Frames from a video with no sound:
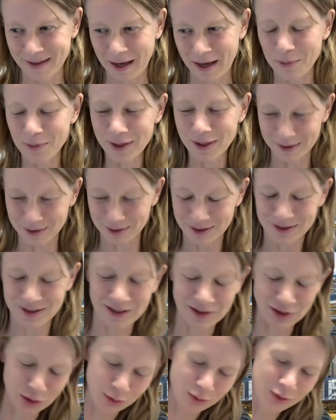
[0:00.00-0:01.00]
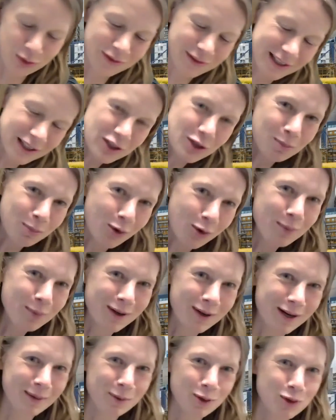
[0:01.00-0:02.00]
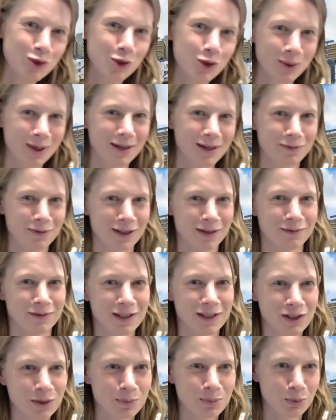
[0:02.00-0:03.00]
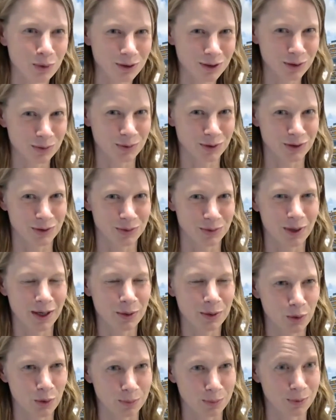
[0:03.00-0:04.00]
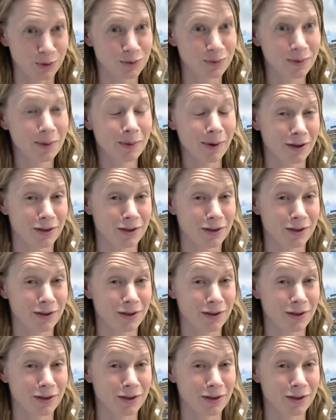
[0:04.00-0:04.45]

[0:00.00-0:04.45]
I would like to say, so the disappointment, I'm not sure if disappointed was the right word, because we were